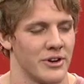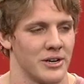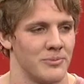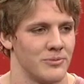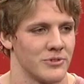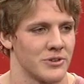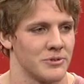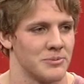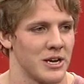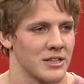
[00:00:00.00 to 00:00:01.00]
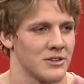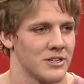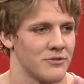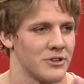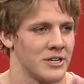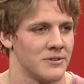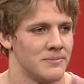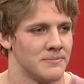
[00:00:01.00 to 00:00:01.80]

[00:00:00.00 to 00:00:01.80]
vibe. Somebody's back there different now.